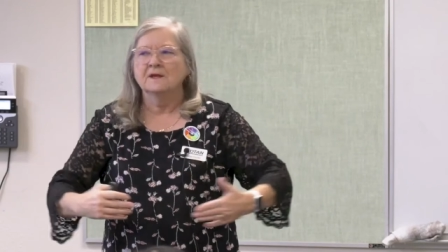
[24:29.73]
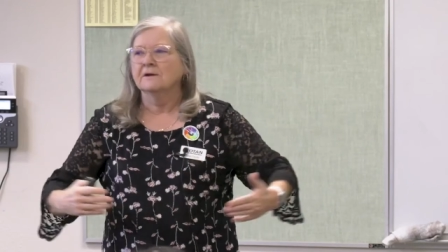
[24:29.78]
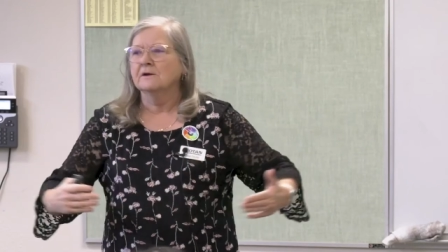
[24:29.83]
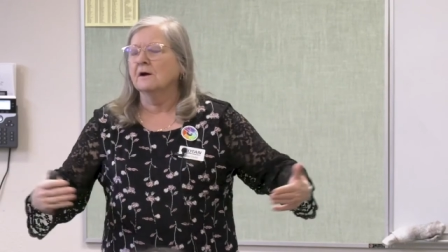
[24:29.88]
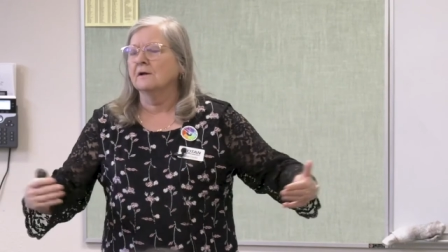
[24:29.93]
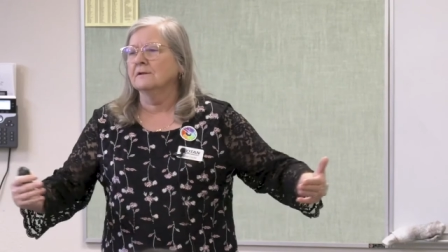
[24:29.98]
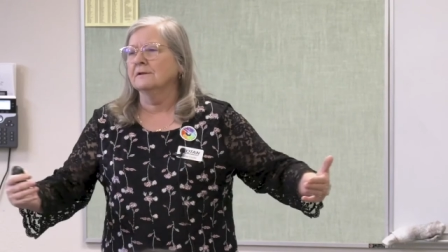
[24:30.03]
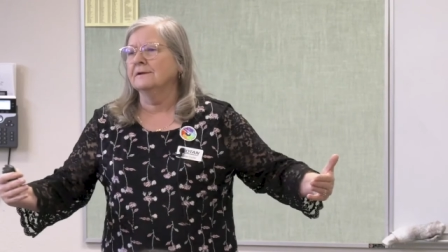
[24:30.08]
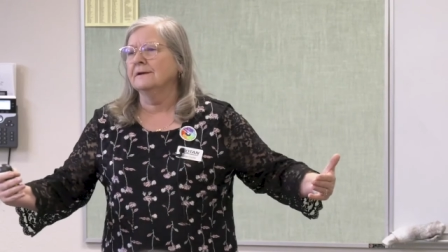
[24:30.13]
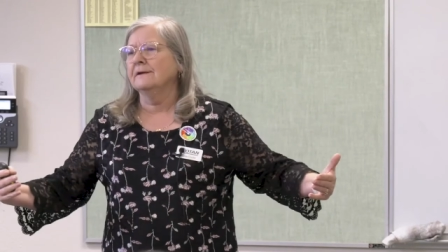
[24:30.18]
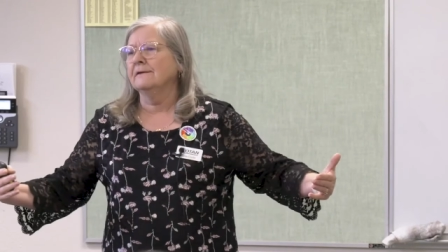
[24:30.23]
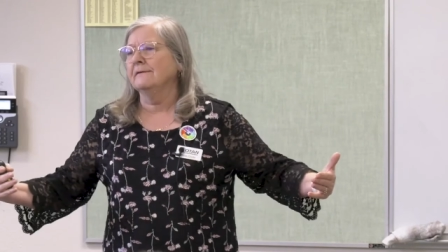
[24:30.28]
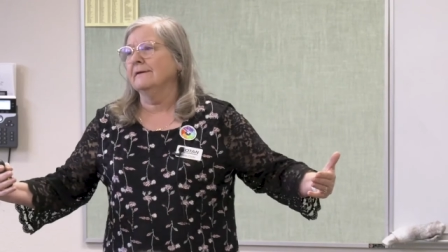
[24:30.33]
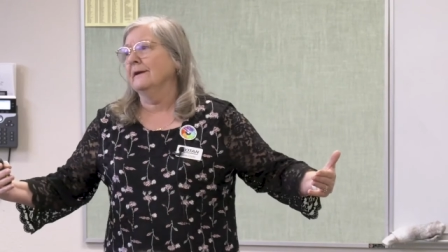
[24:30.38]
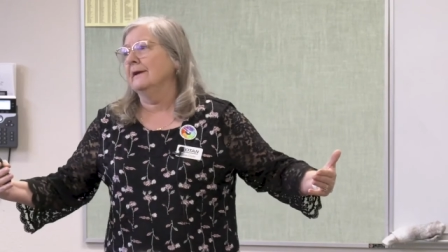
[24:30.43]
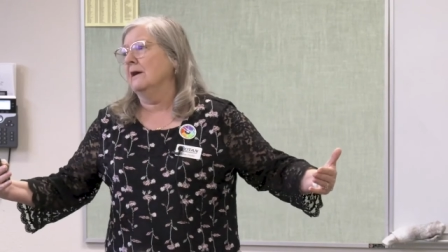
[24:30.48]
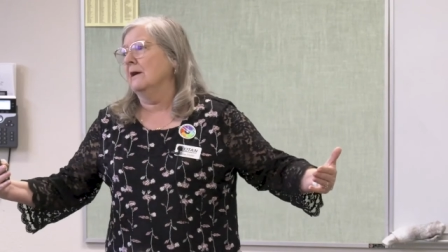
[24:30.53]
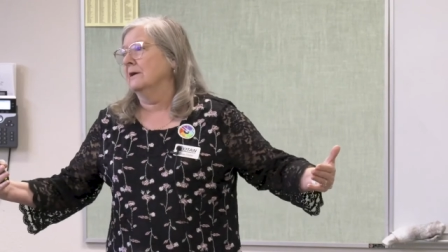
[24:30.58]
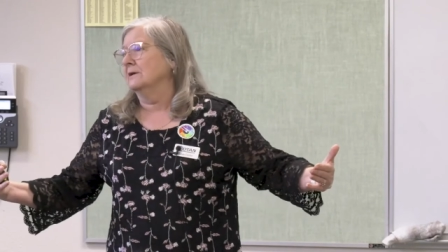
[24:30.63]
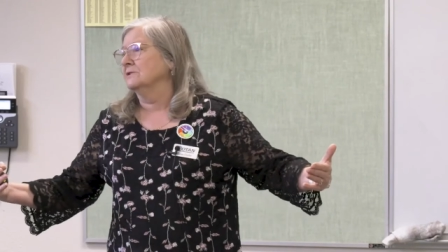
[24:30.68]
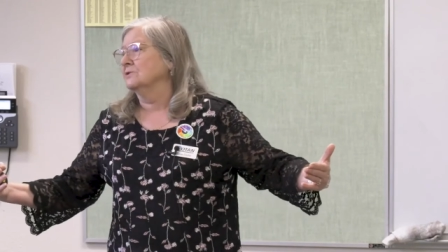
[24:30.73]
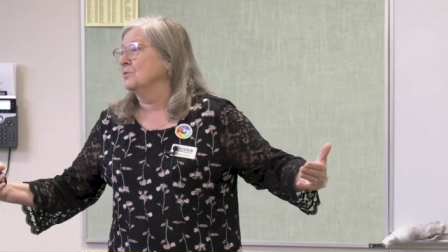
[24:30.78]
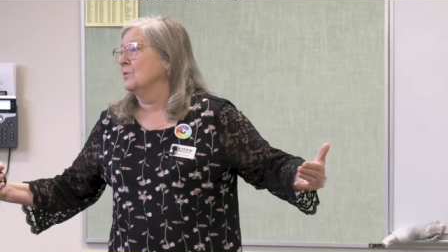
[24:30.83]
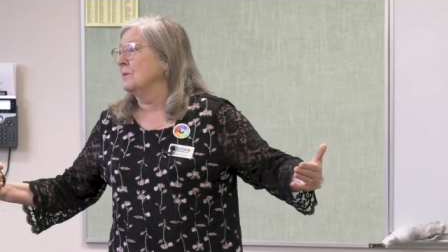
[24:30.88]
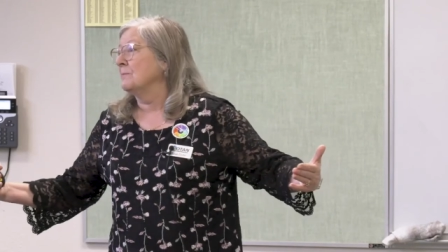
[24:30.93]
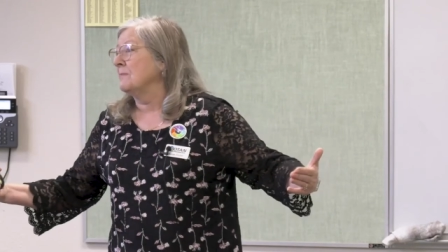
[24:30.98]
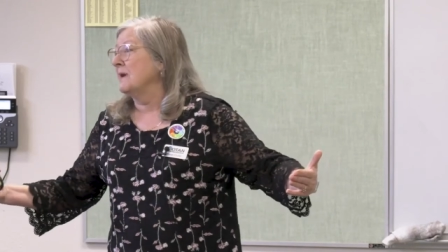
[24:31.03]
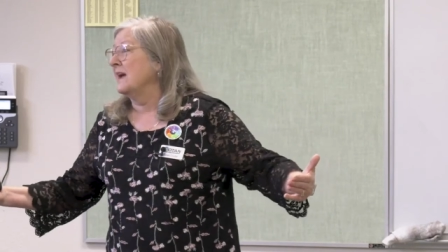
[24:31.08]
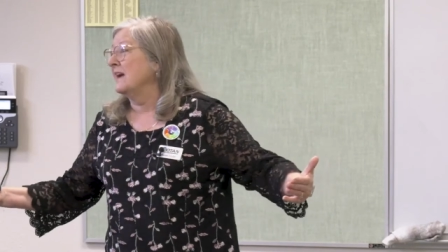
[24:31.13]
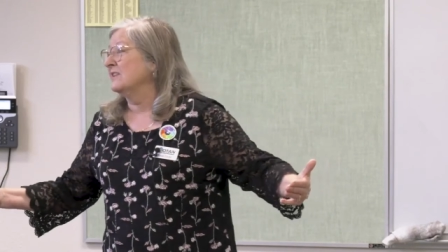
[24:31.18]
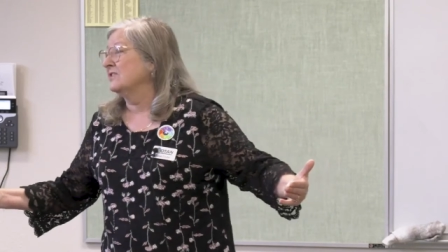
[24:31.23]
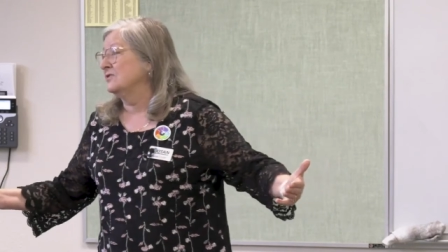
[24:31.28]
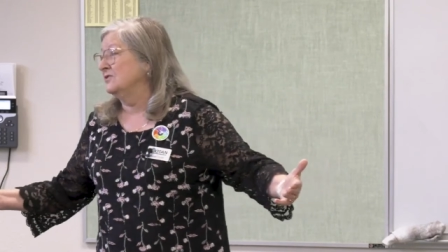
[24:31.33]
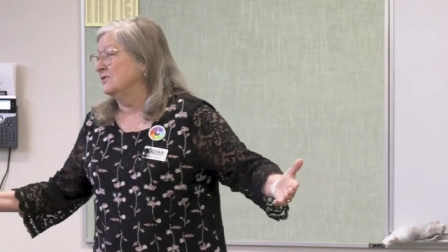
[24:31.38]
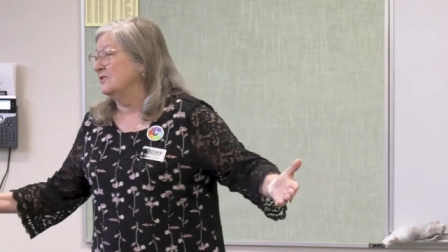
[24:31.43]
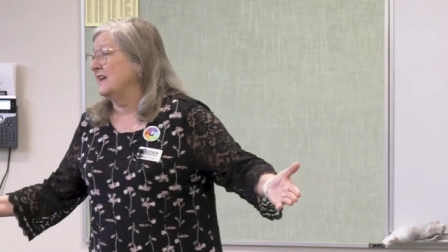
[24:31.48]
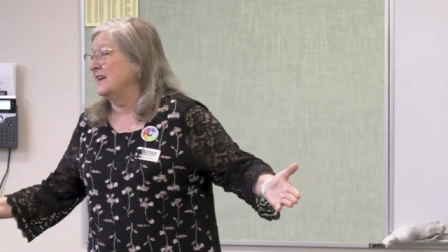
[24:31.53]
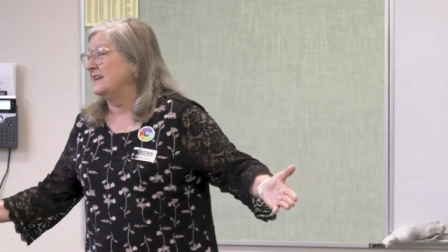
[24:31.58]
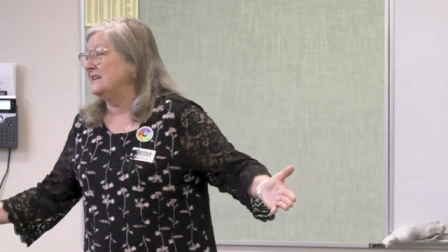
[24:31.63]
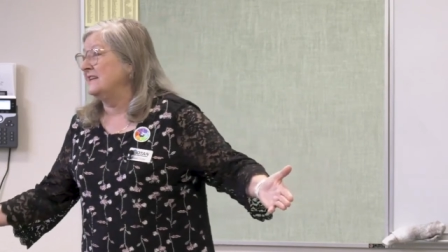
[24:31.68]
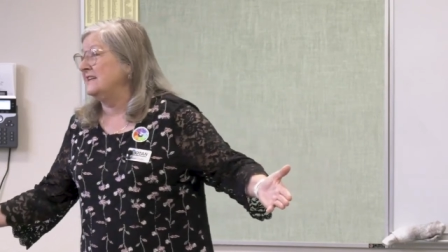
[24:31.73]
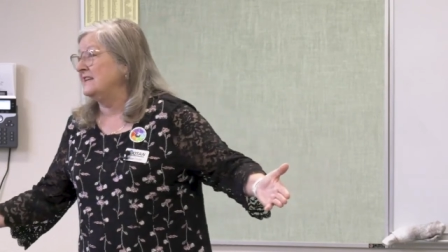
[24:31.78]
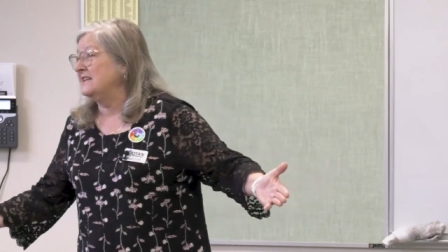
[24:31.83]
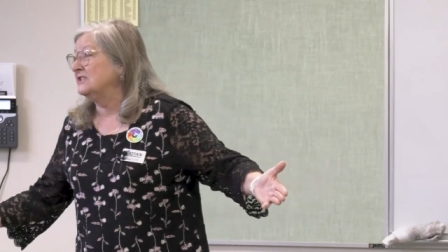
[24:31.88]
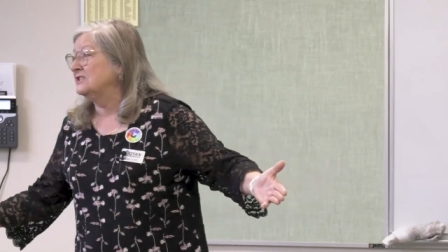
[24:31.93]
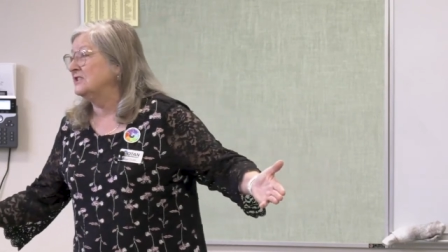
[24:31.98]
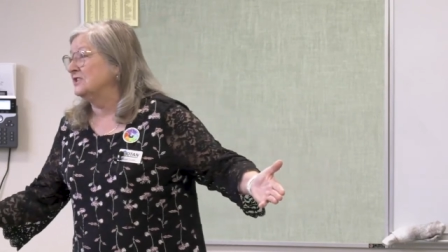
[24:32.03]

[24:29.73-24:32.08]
Culinary arts, what math do they need